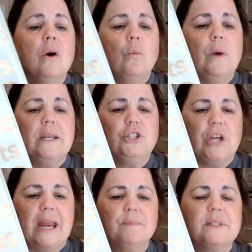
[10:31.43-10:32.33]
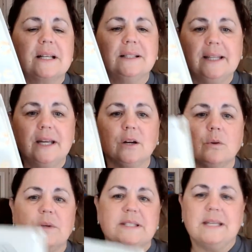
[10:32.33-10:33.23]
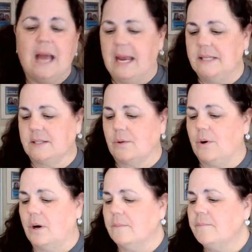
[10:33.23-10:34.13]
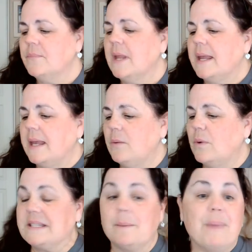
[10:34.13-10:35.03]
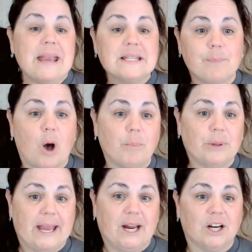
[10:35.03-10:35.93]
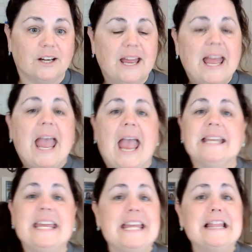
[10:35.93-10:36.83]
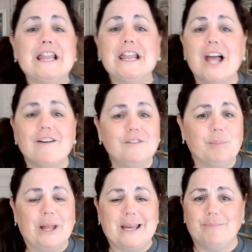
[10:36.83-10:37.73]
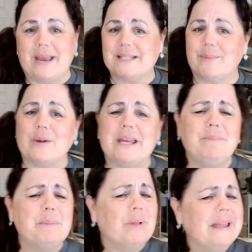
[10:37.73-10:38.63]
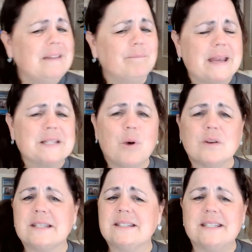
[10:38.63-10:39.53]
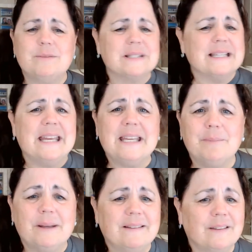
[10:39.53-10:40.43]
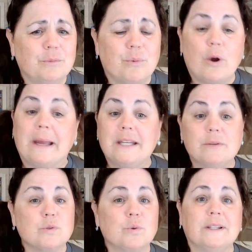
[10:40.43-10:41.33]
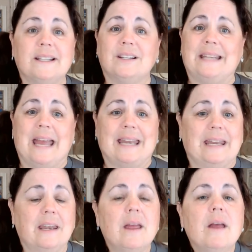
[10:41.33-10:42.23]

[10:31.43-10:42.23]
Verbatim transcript: When James Clear was in high school, he was a baseball player and he loved playing baseball. He'd been playing baseball since he was an itty bitty little boy and he was really good at it.